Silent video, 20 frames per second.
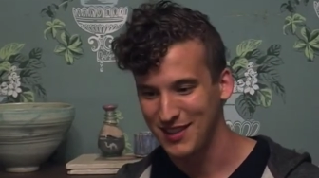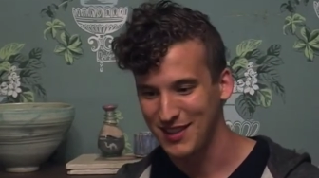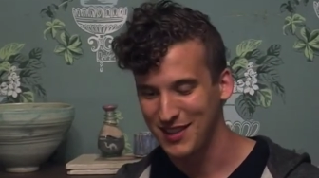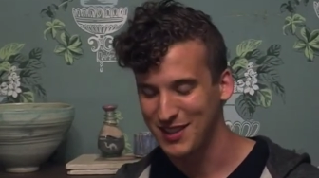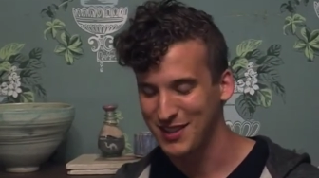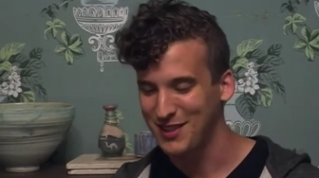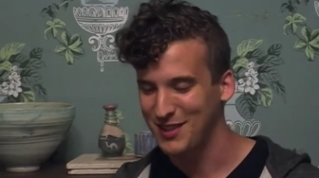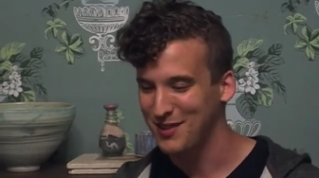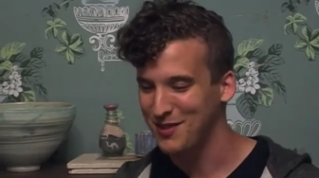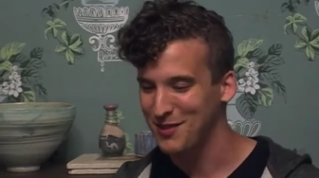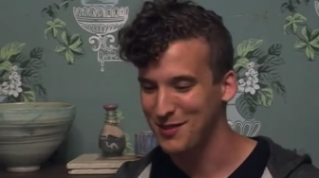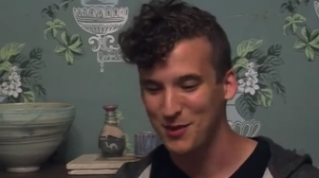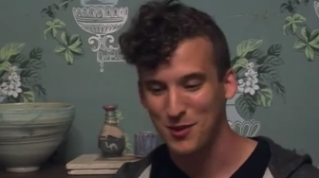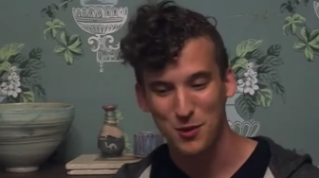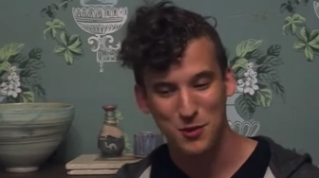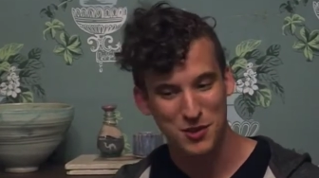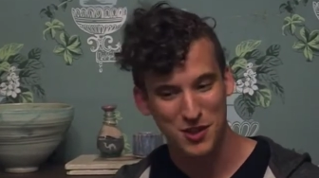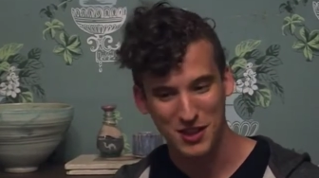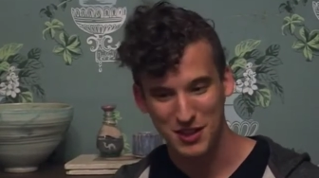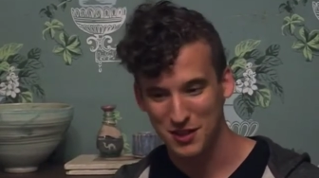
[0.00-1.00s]
the
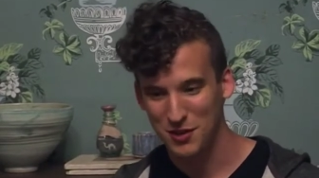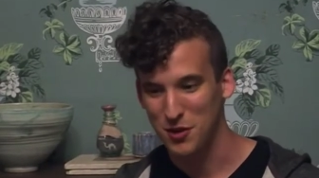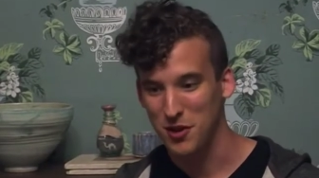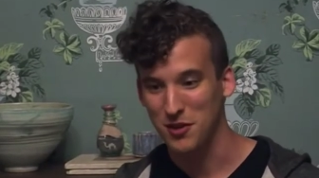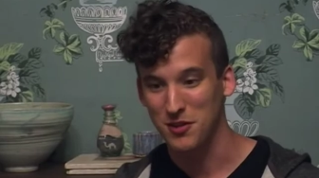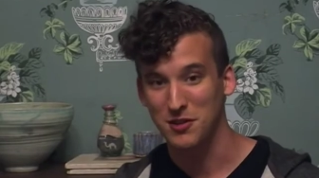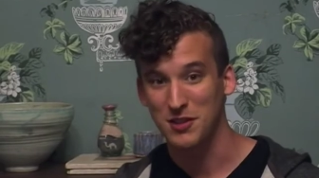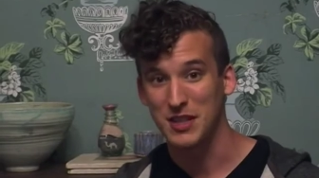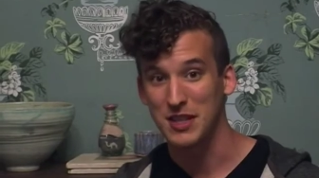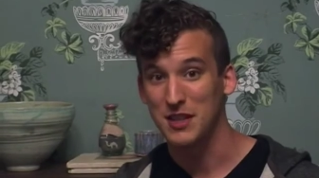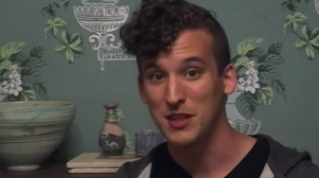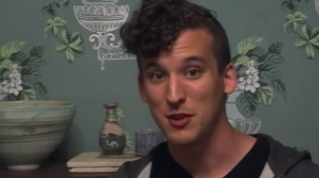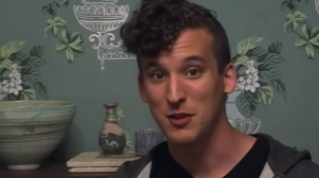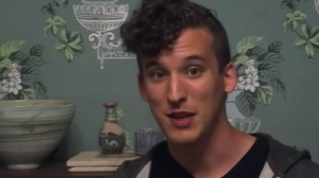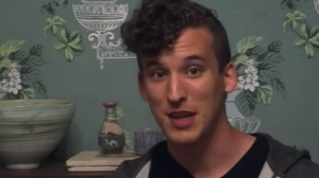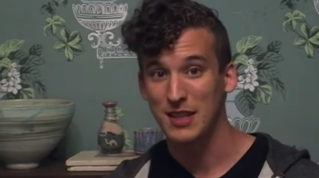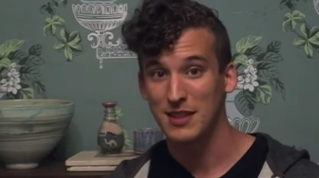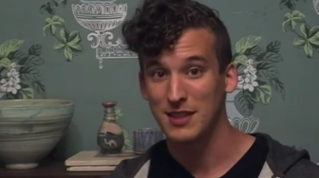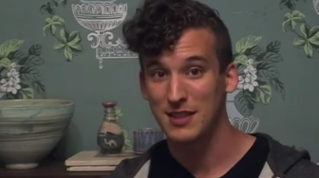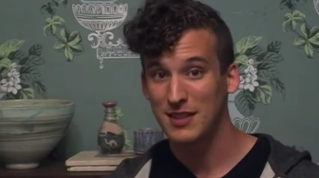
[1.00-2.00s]
socialist struggle in the
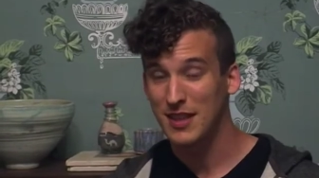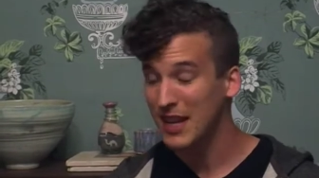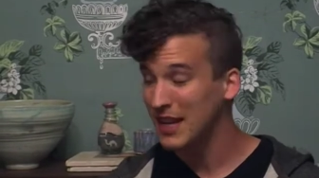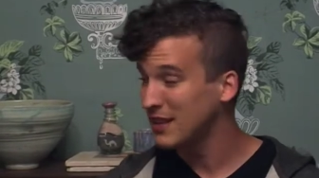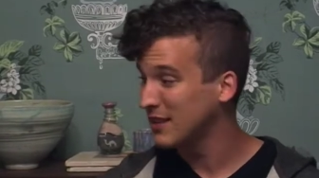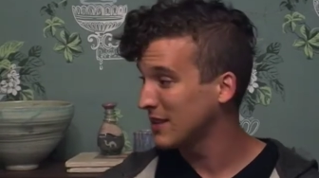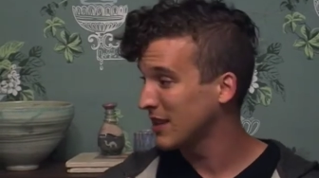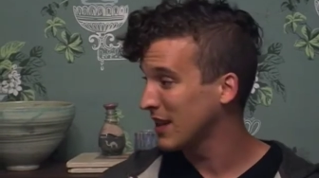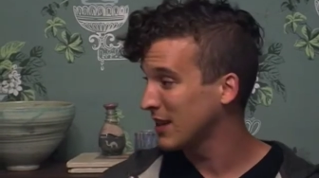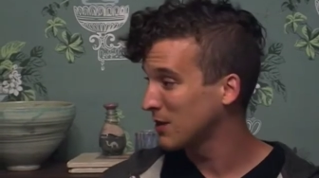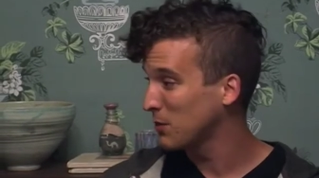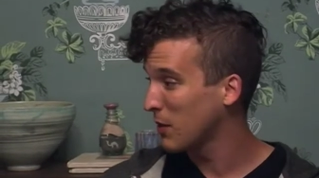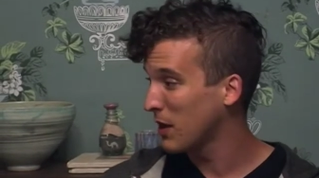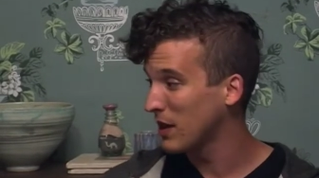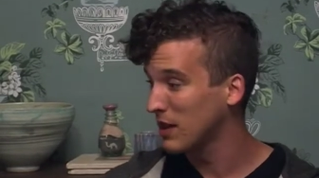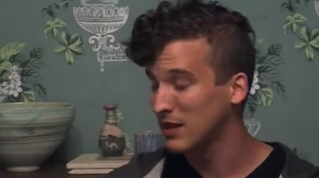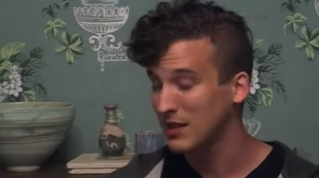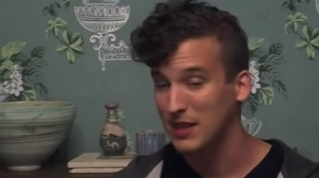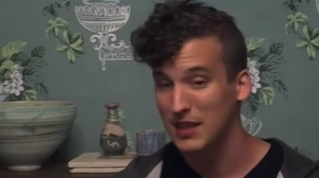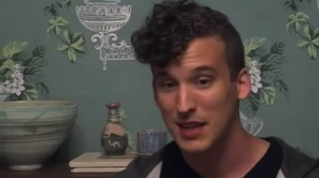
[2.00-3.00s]
United States, as
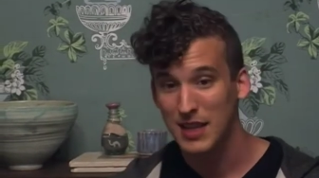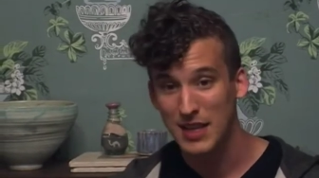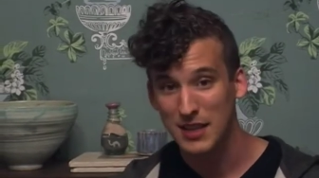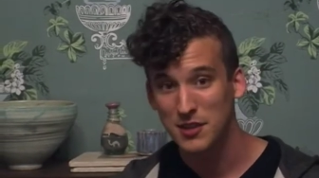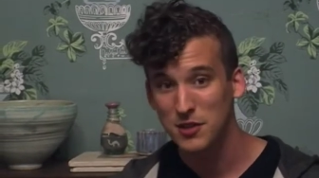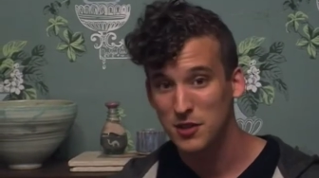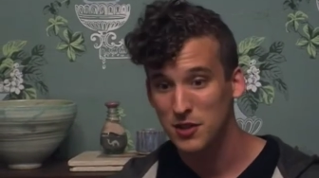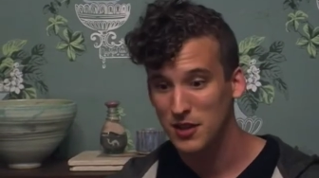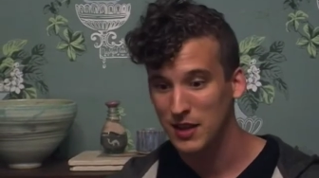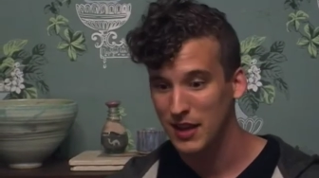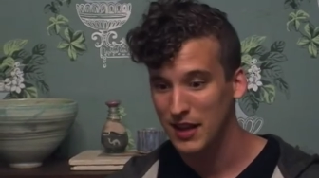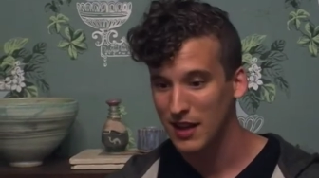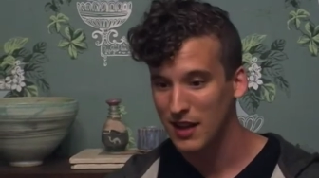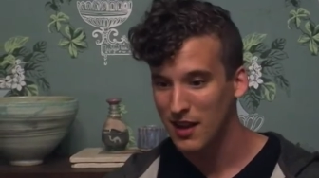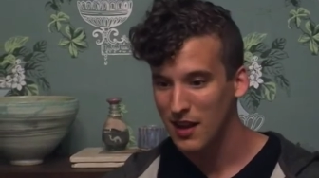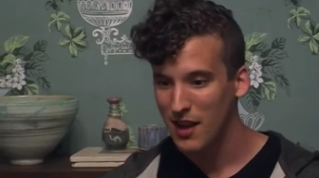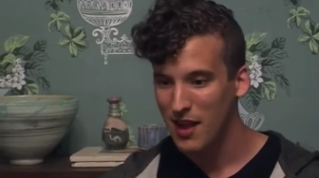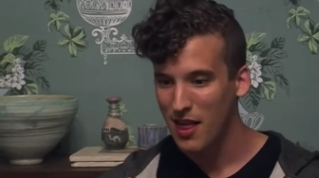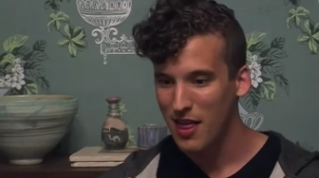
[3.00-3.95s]
well as in history,